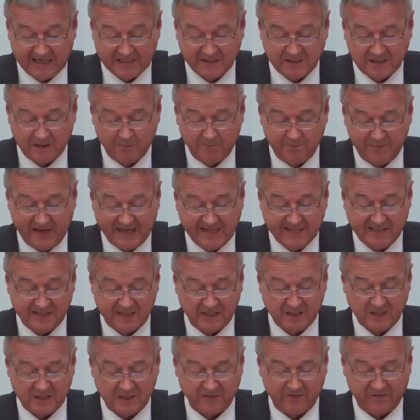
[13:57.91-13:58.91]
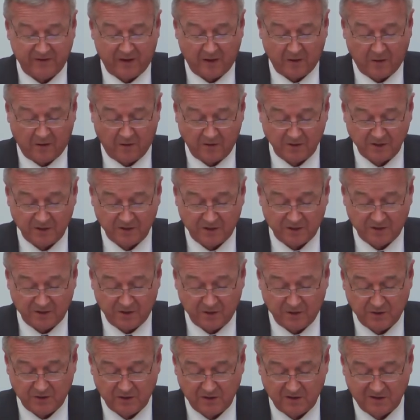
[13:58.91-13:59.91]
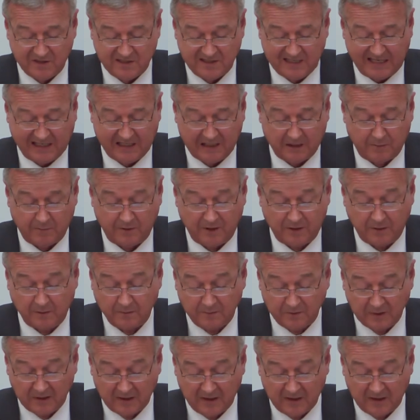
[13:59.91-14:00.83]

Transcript: as the basis of our constitutional settlement,